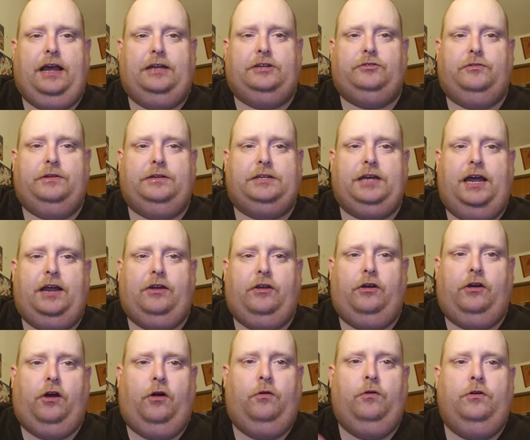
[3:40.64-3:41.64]
Tony Tiger, he'll
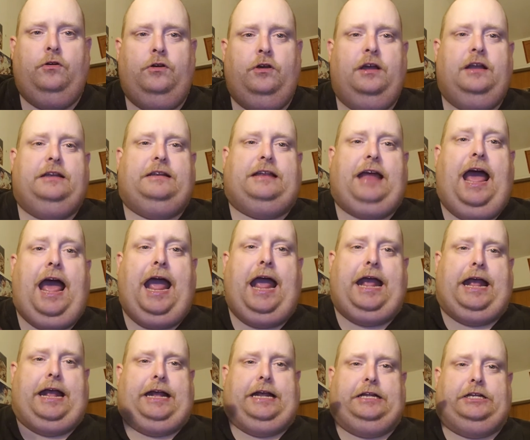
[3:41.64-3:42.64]
go,
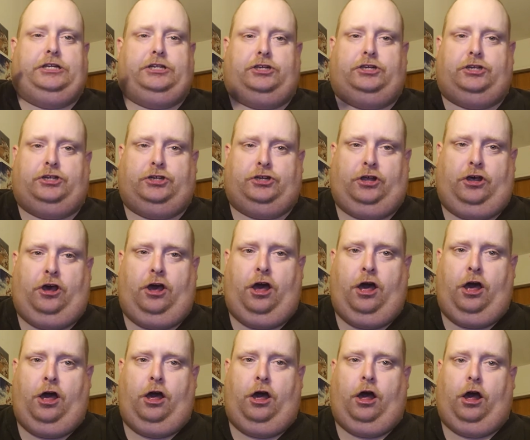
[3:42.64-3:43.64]
"They
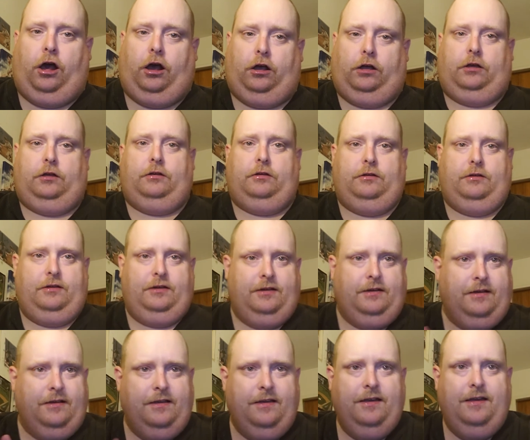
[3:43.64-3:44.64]
suck!"
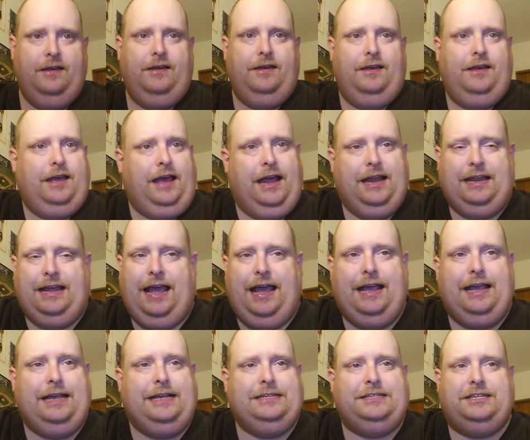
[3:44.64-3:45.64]
And the
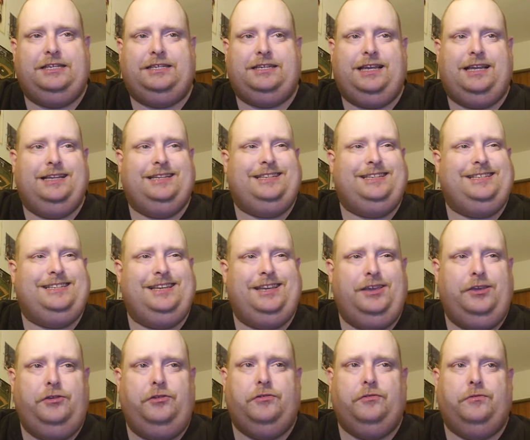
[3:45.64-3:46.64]
Yankees just
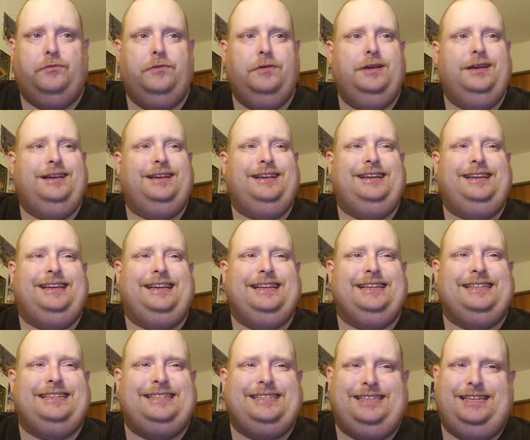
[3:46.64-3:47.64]
continue
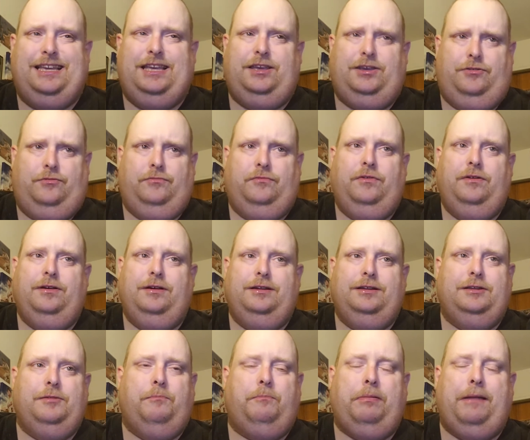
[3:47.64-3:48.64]

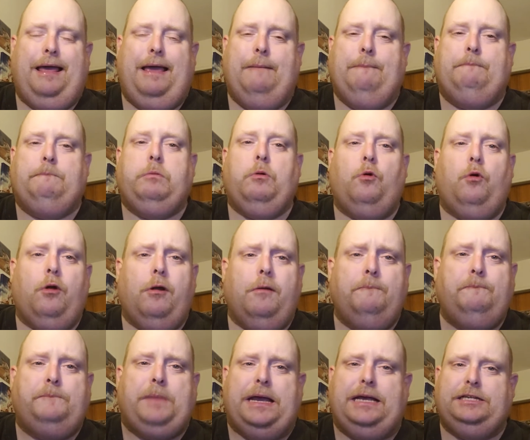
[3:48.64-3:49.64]
to play poor
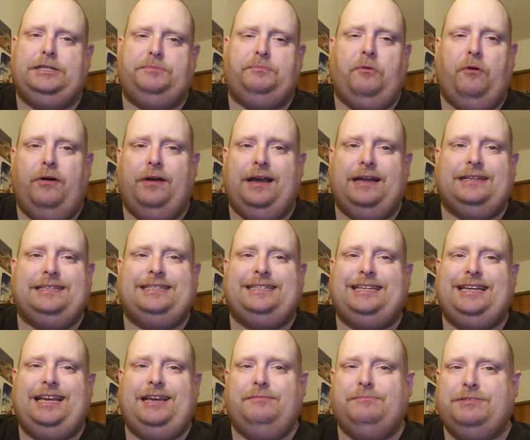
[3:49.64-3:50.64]
baseball against
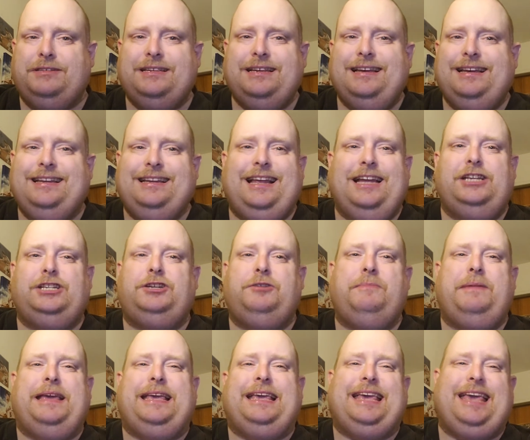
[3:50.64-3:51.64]
teams they should
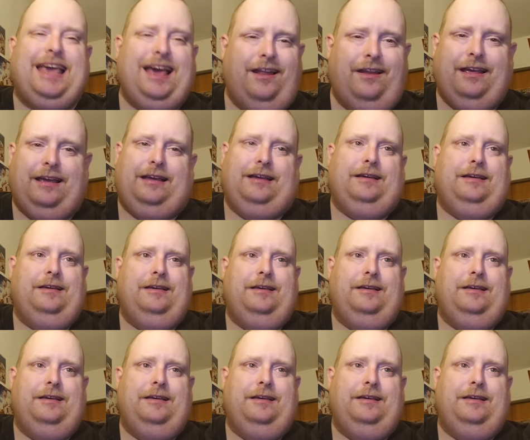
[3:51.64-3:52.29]
be killing.